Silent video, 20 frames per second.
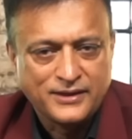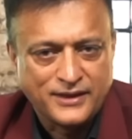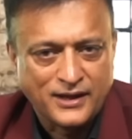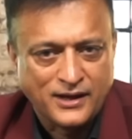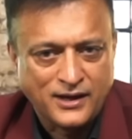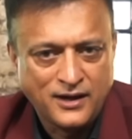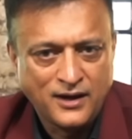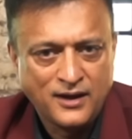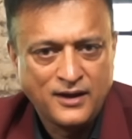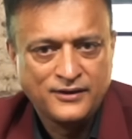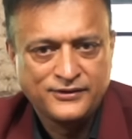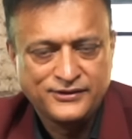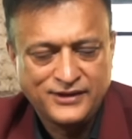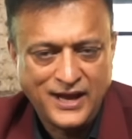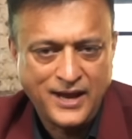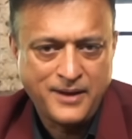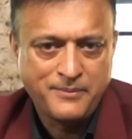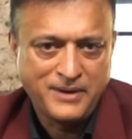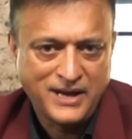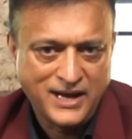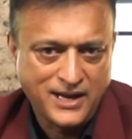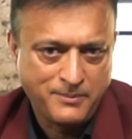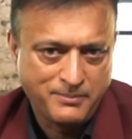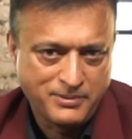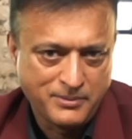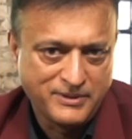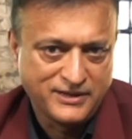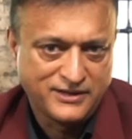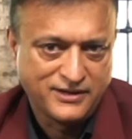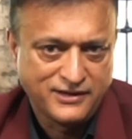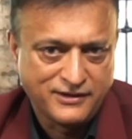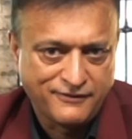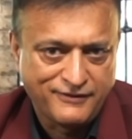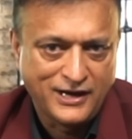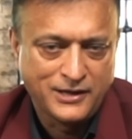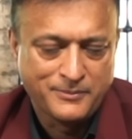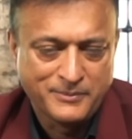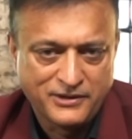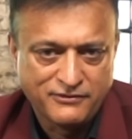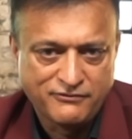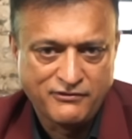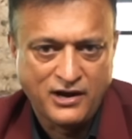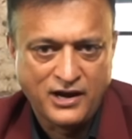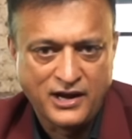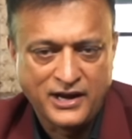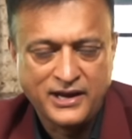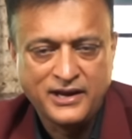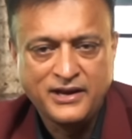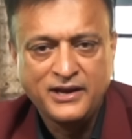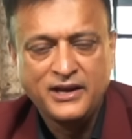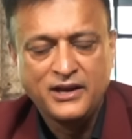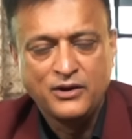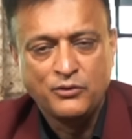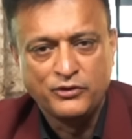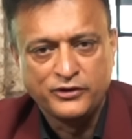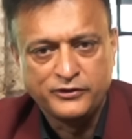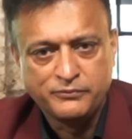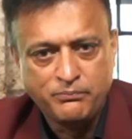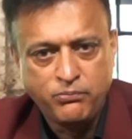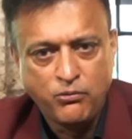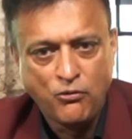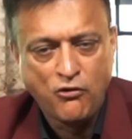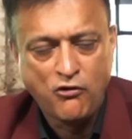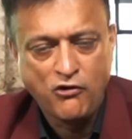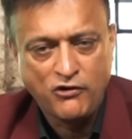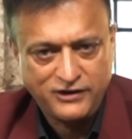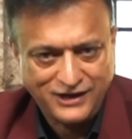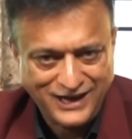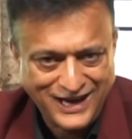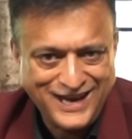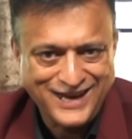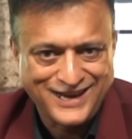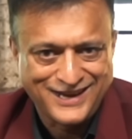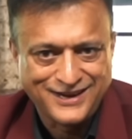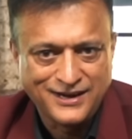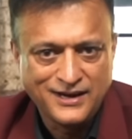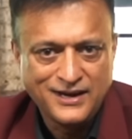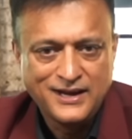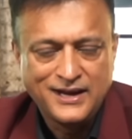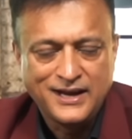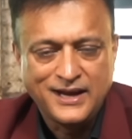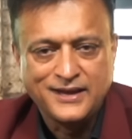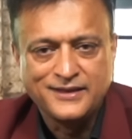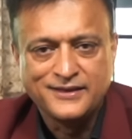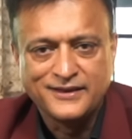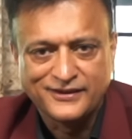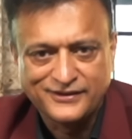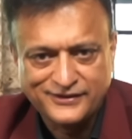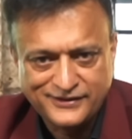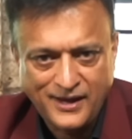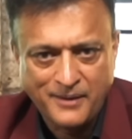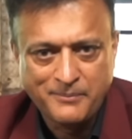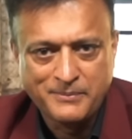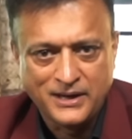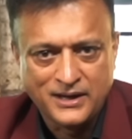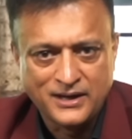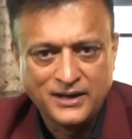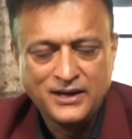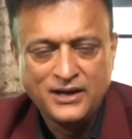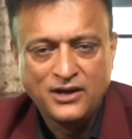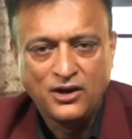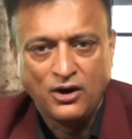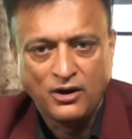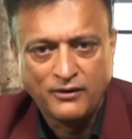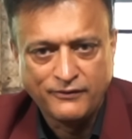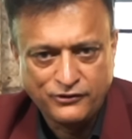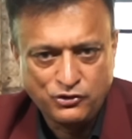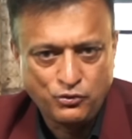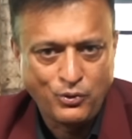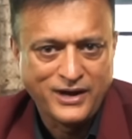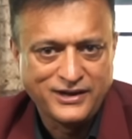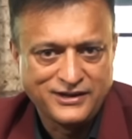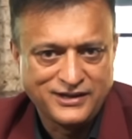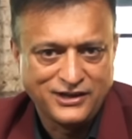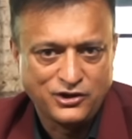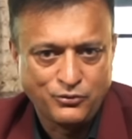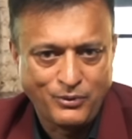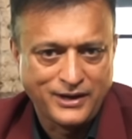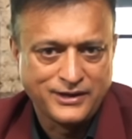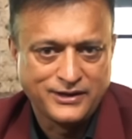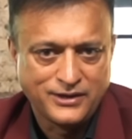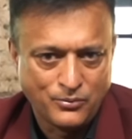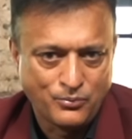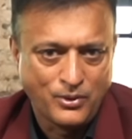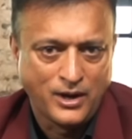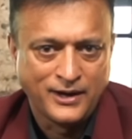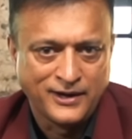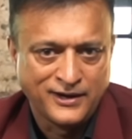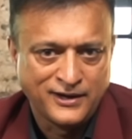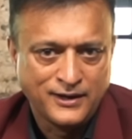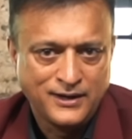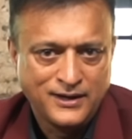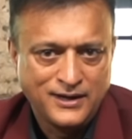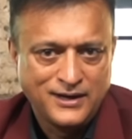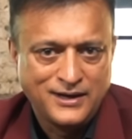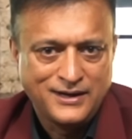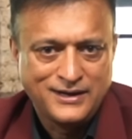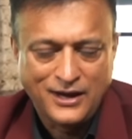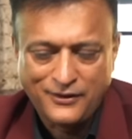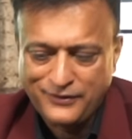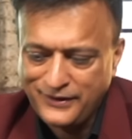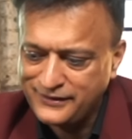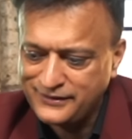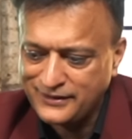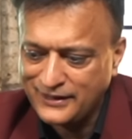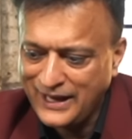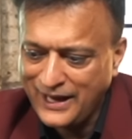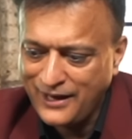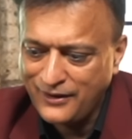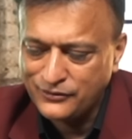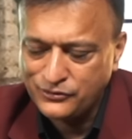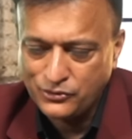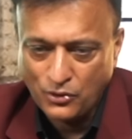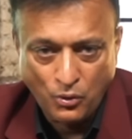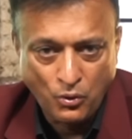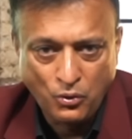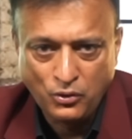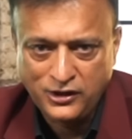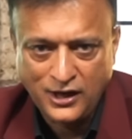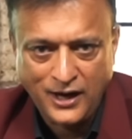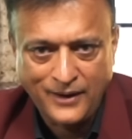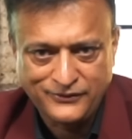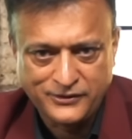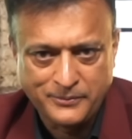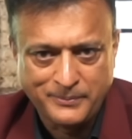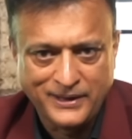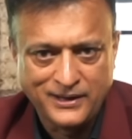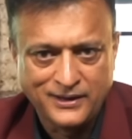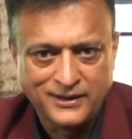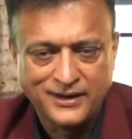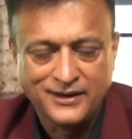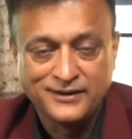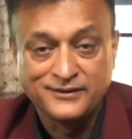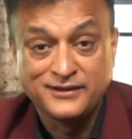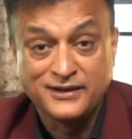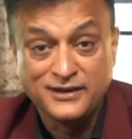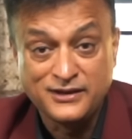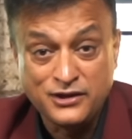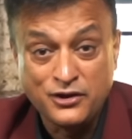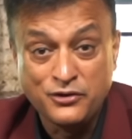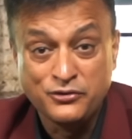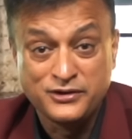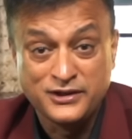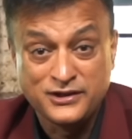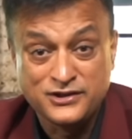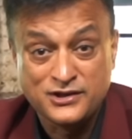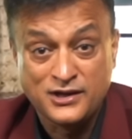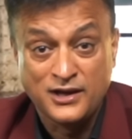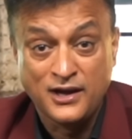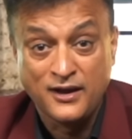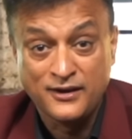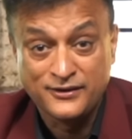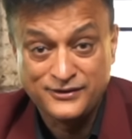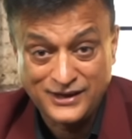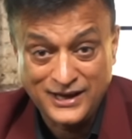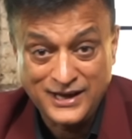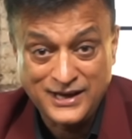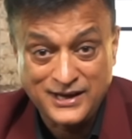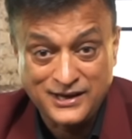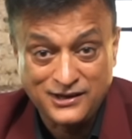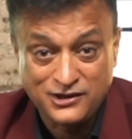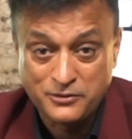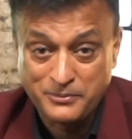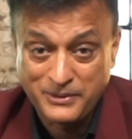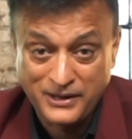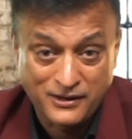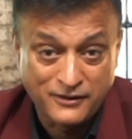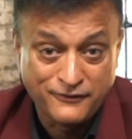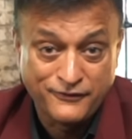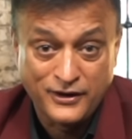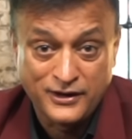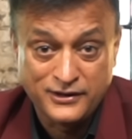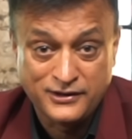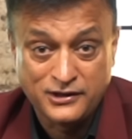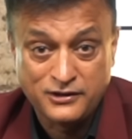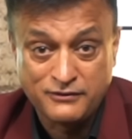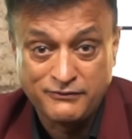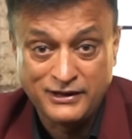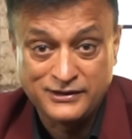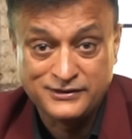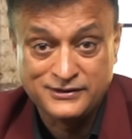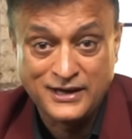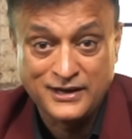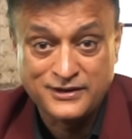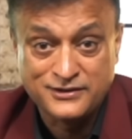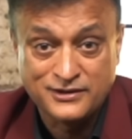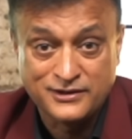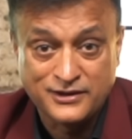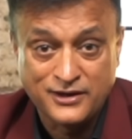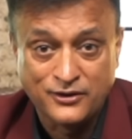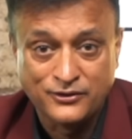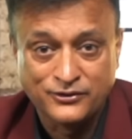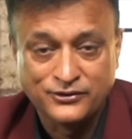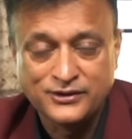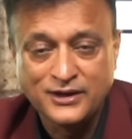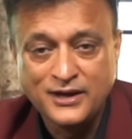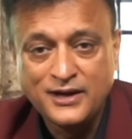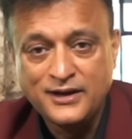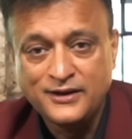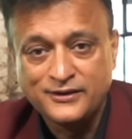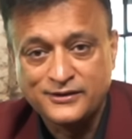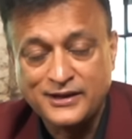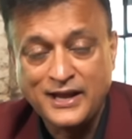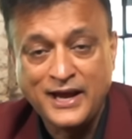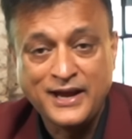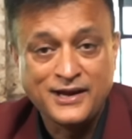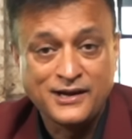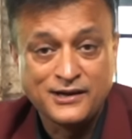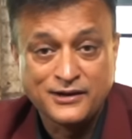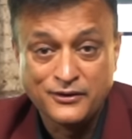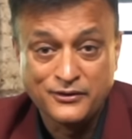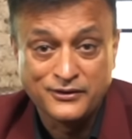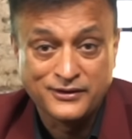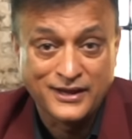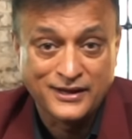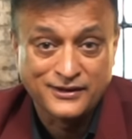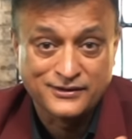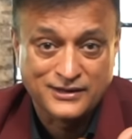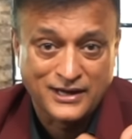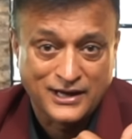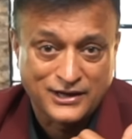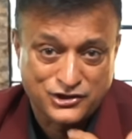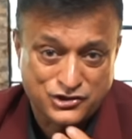the Class MA permitted development right was brought in the summer of 2021. Now, this allows all types of buildings in usage Class E to be converted to residential use. So that includes things like